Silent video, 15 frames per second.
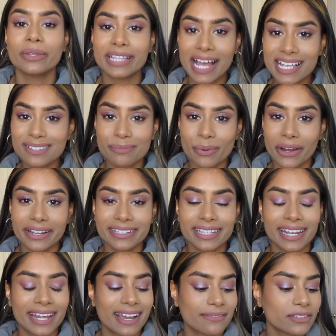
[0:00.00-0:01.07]
Last product
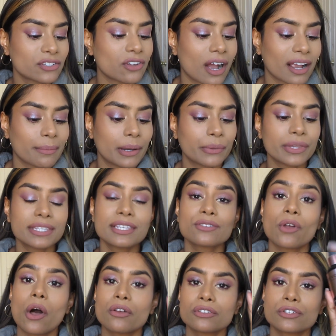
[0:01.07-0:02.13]
that I have to talk about, this is
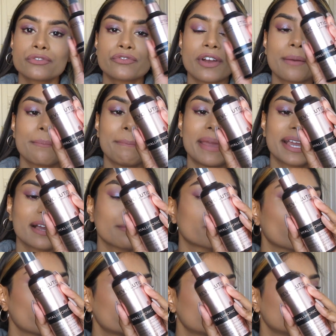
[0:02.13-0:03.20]
also from Makeup
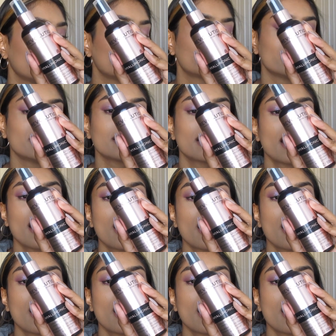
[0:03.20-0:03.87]
Revolution,